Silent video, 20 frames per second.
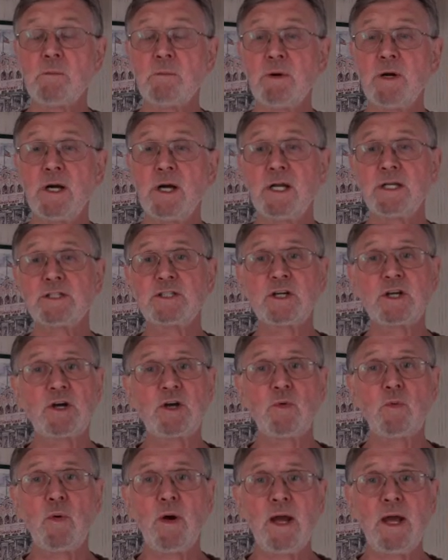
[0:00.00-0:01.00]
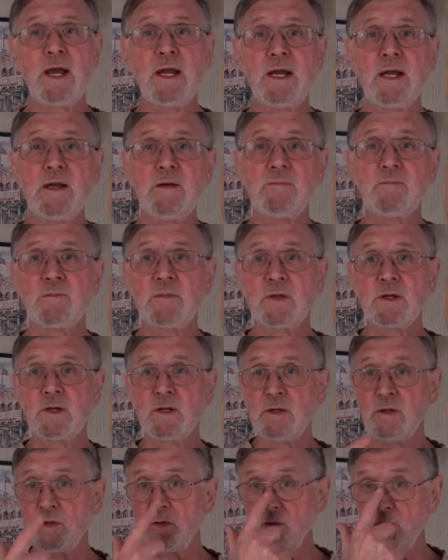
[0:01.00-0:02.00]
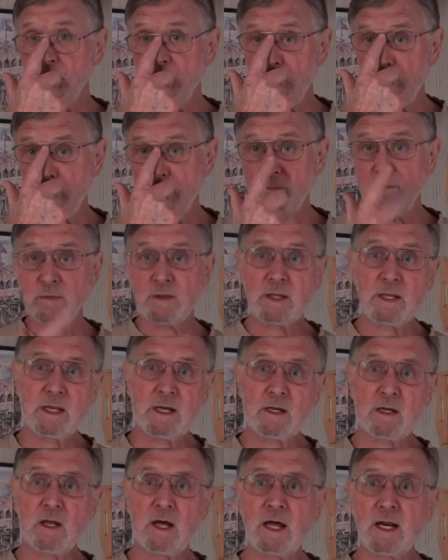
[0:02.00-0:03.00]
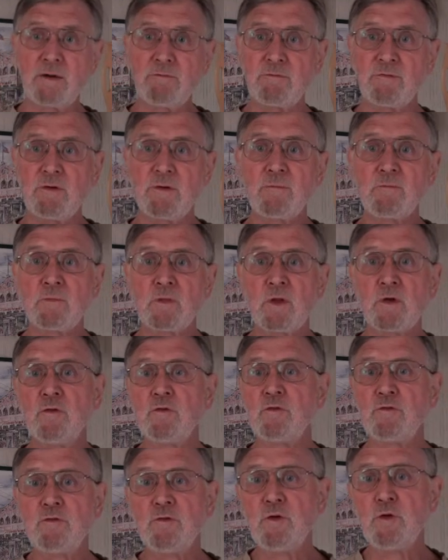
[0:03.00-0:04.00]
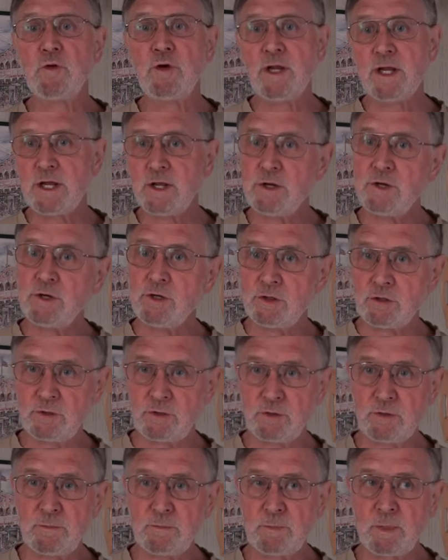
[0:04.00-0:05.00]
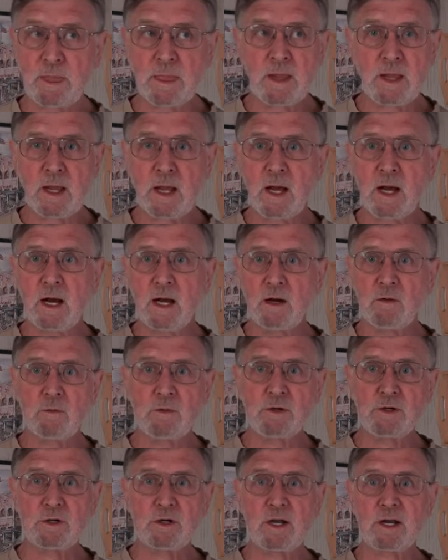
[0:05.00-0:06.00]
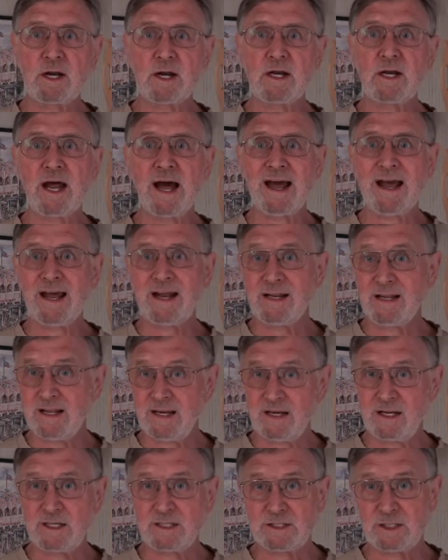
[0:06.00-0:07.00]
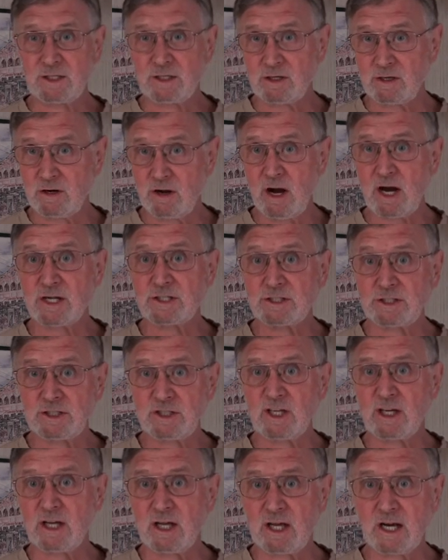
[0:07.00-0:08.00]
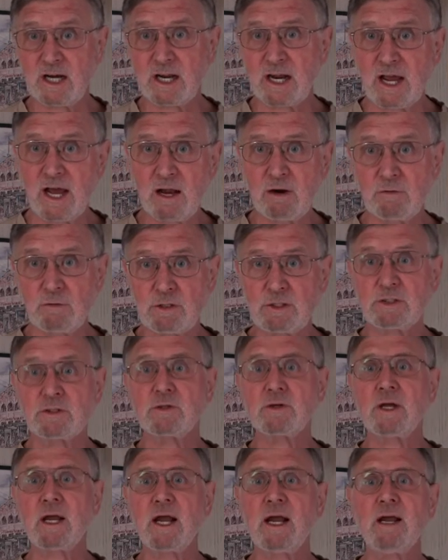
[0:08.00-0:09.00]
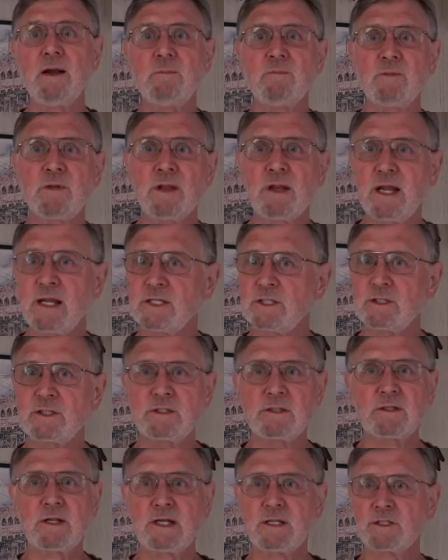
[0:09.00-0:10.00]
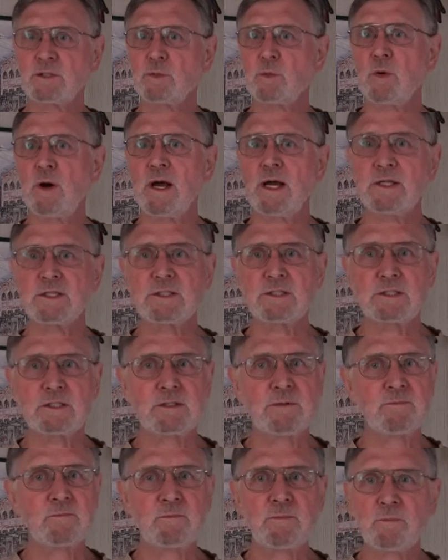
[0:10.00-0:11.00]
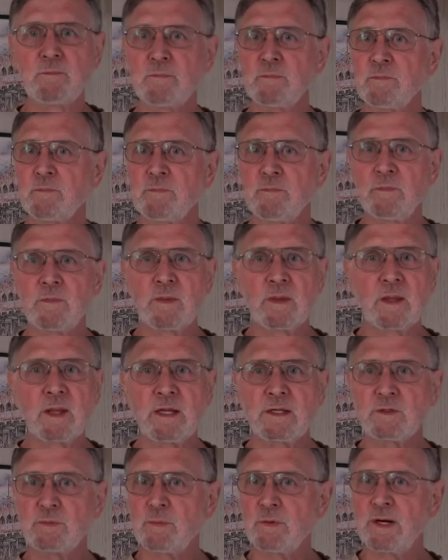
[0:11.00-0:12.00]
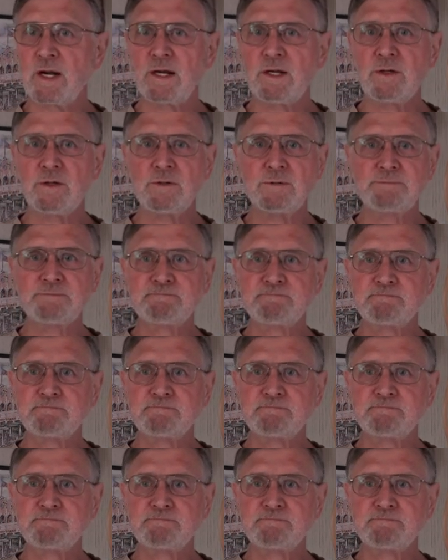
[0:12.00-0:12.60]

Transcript: But it is a good way to get a lot of food in you uh, when you're on a diet it doesn't cost you a lot of calories okay and that's that's why it's that's what I do